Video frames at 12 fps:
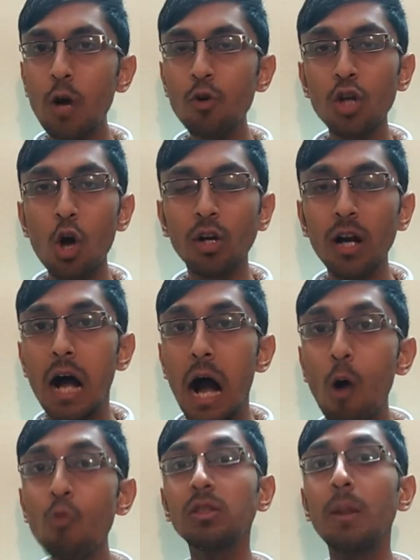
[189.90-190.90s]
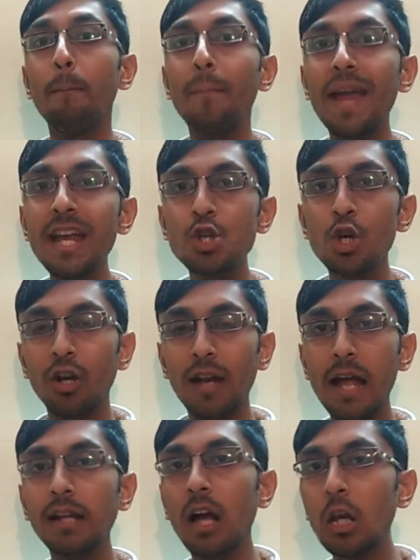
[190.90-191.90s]
now talk how the
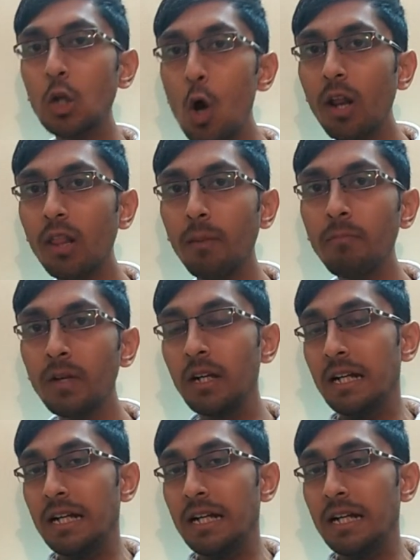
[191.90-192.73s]
PageRank algorithm